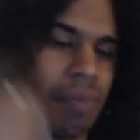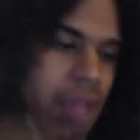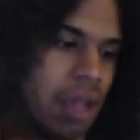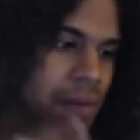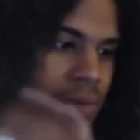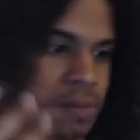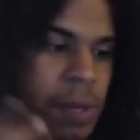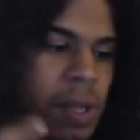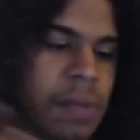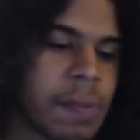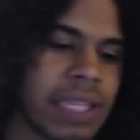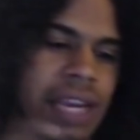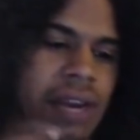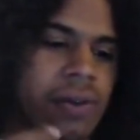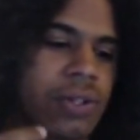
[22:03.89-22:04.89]
this month. But
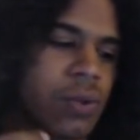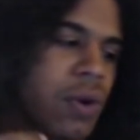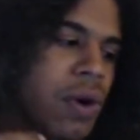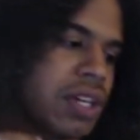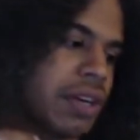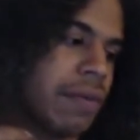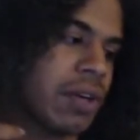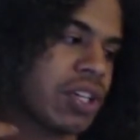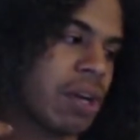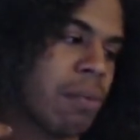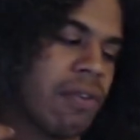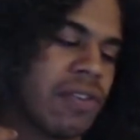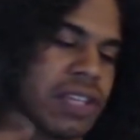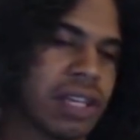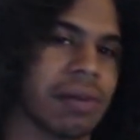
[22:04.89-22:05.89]
thank you all so much for watching. Watch more
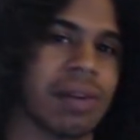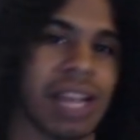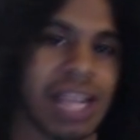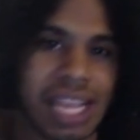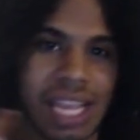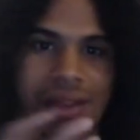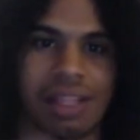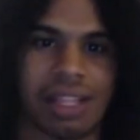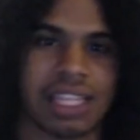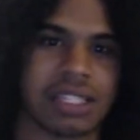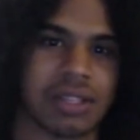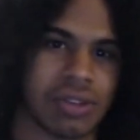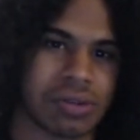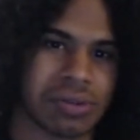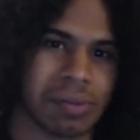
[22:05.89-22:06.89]
videos. Again, links in the
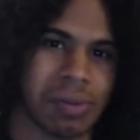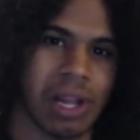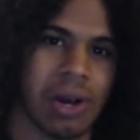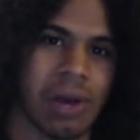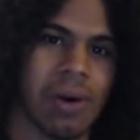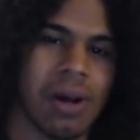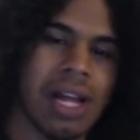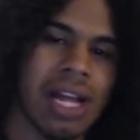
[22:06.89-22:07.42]
description below.